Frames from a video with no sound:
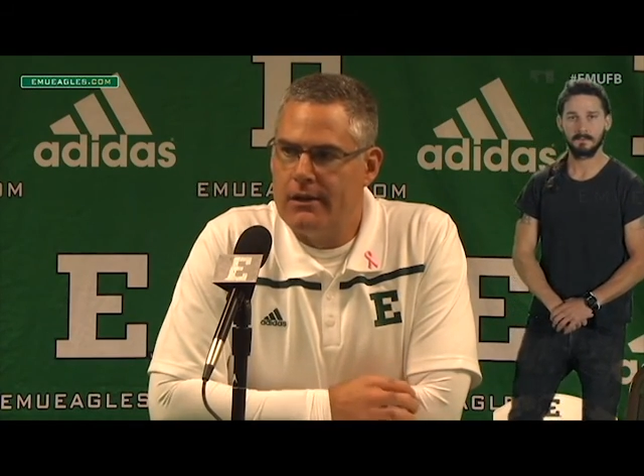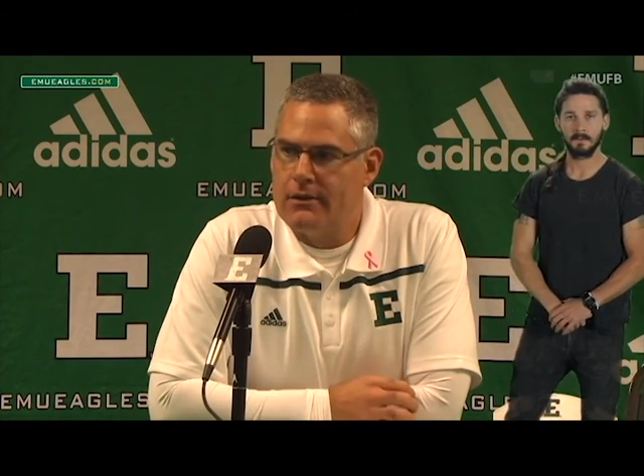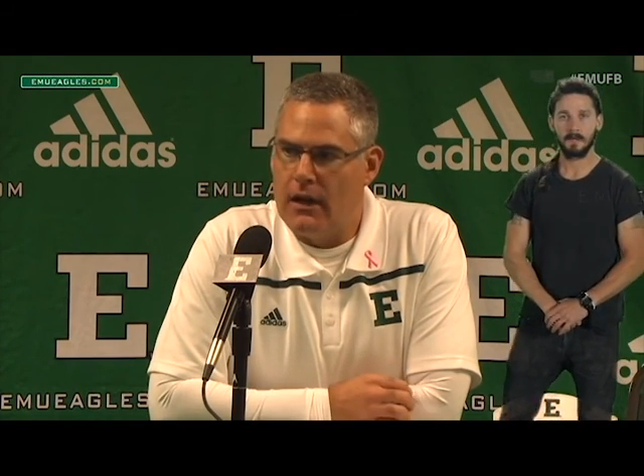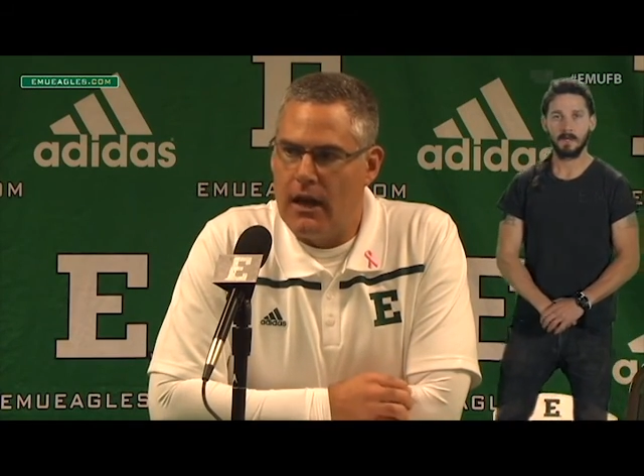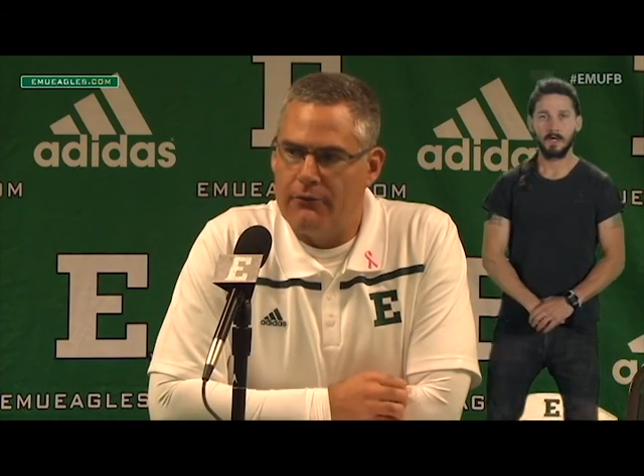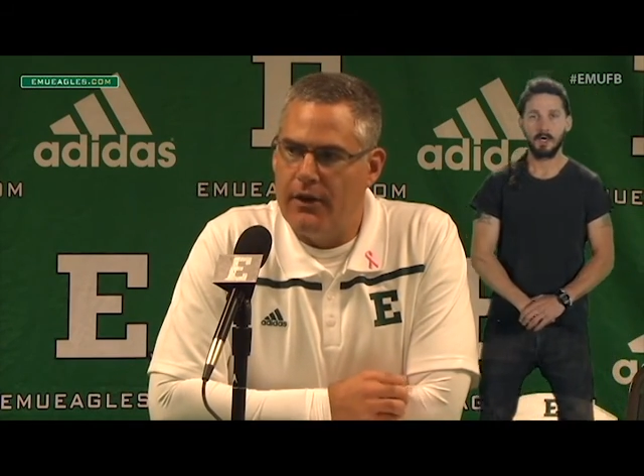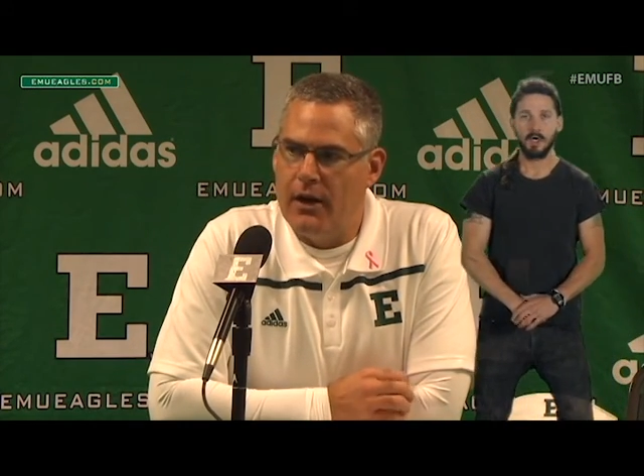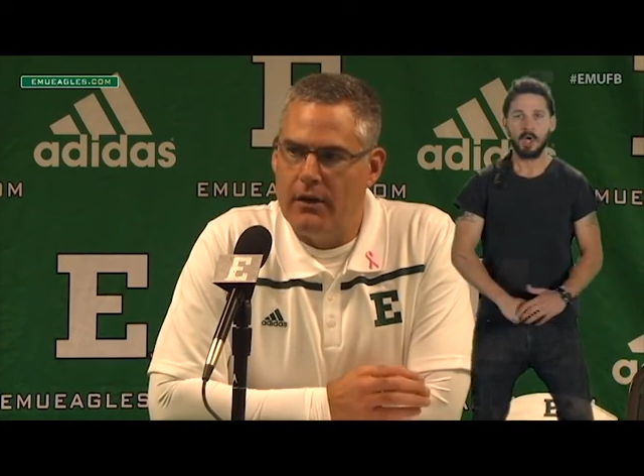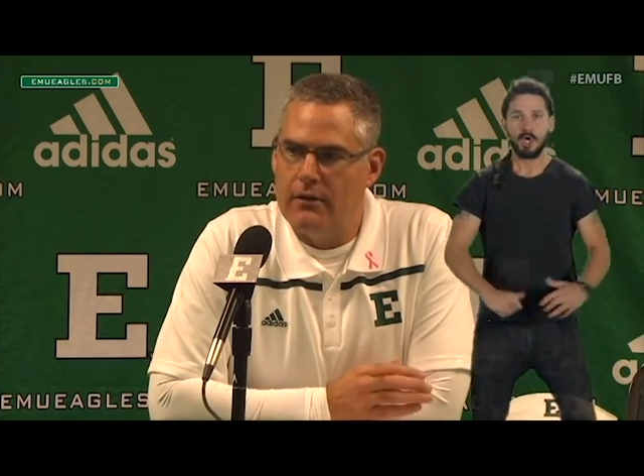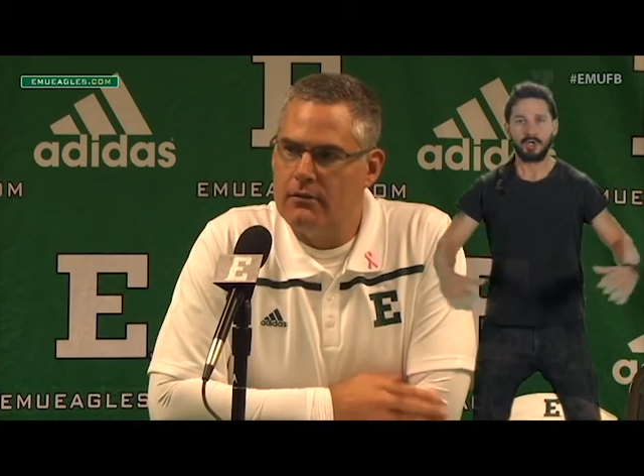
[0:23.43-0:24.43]
it's a lot of
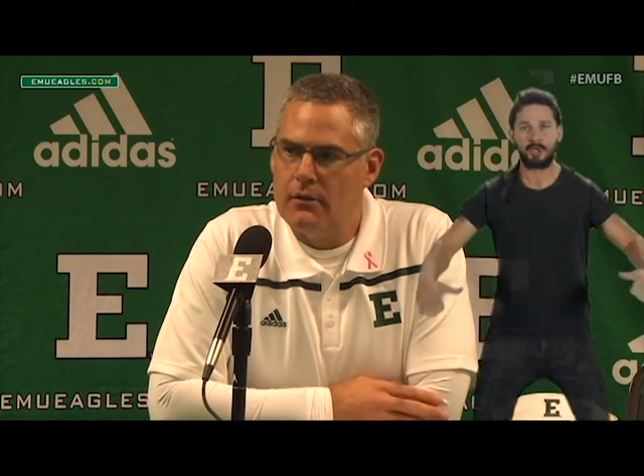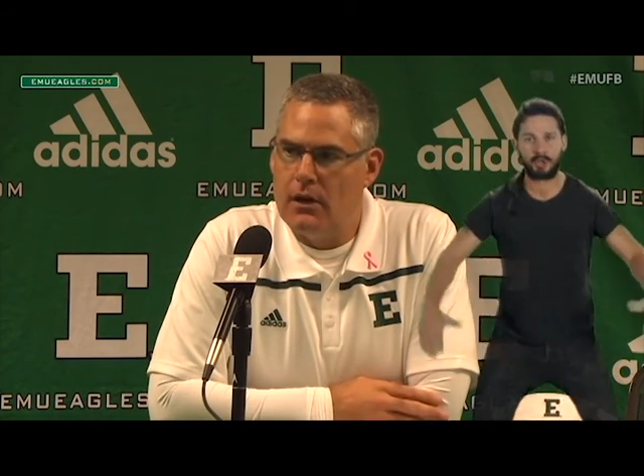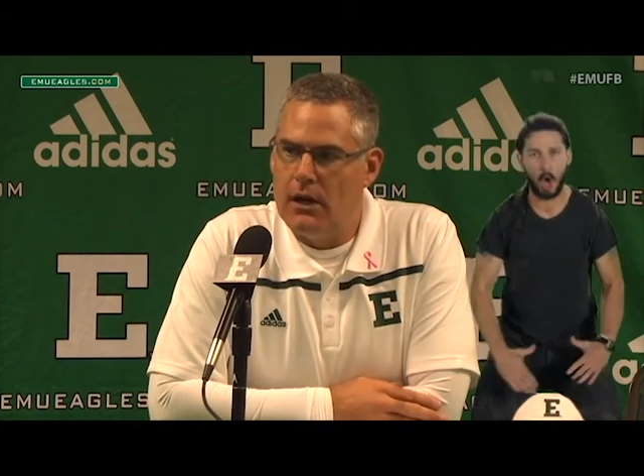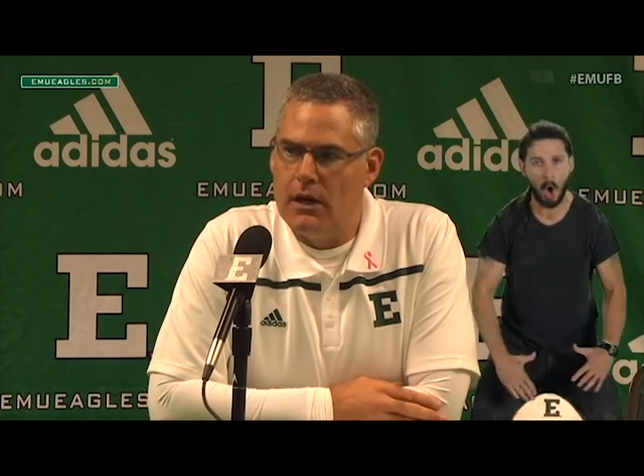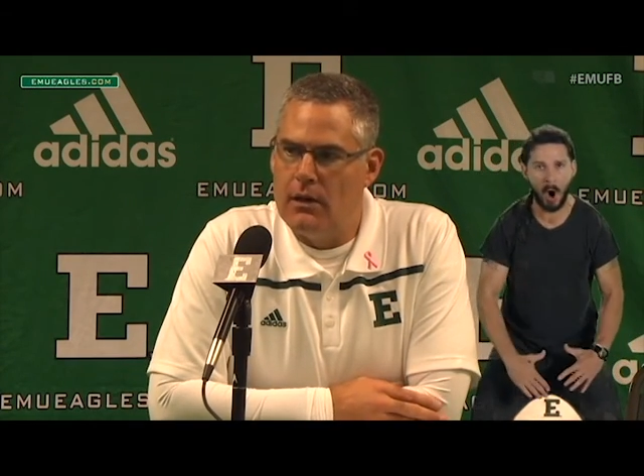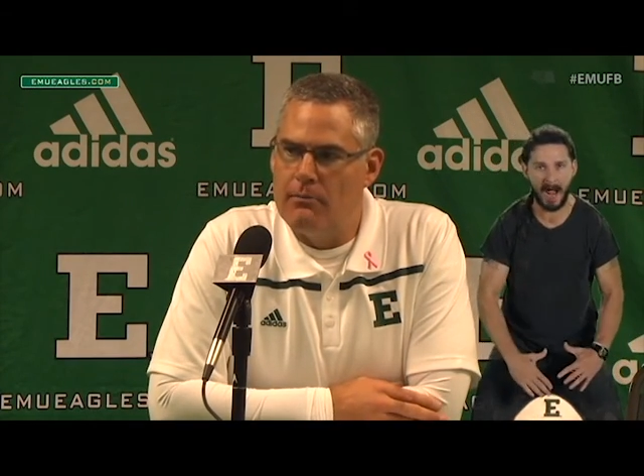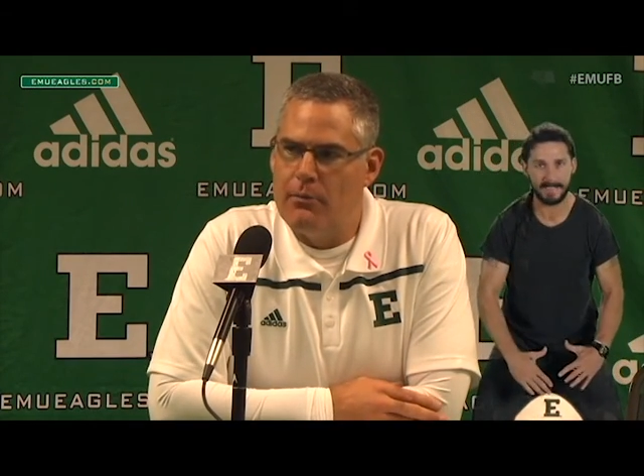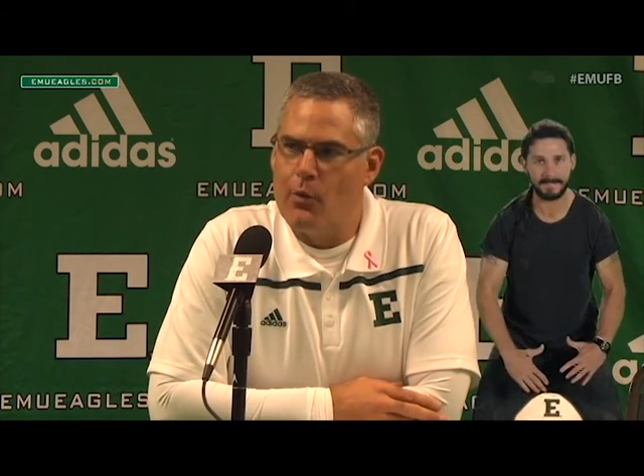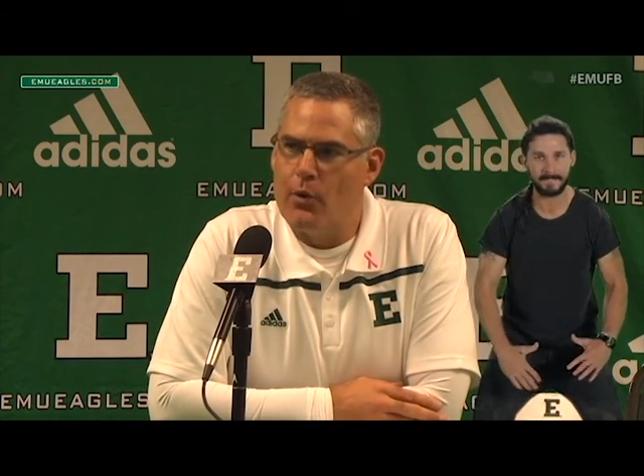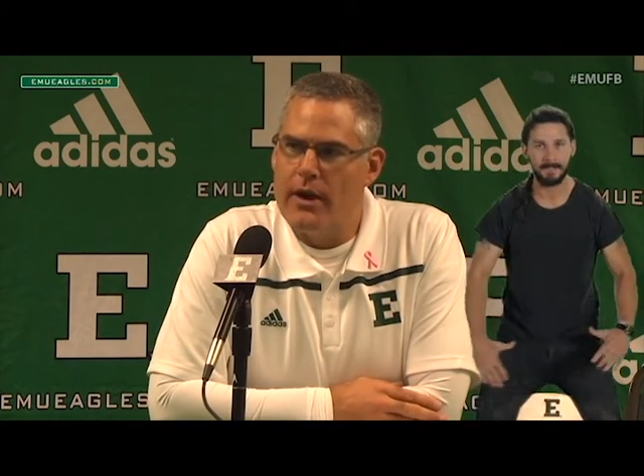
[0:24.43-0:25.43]
fun. Uh, Do
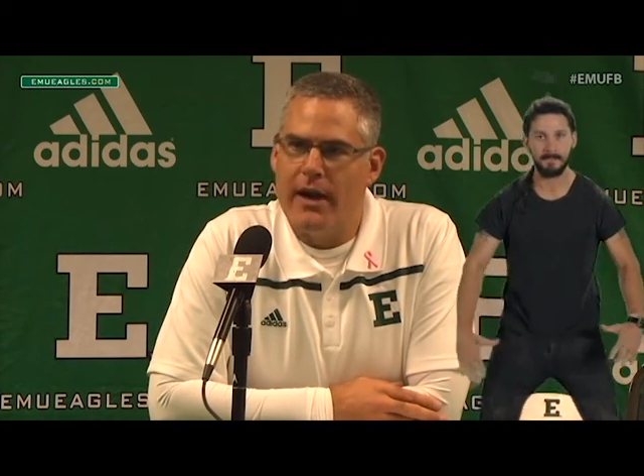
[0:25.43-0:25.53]
it!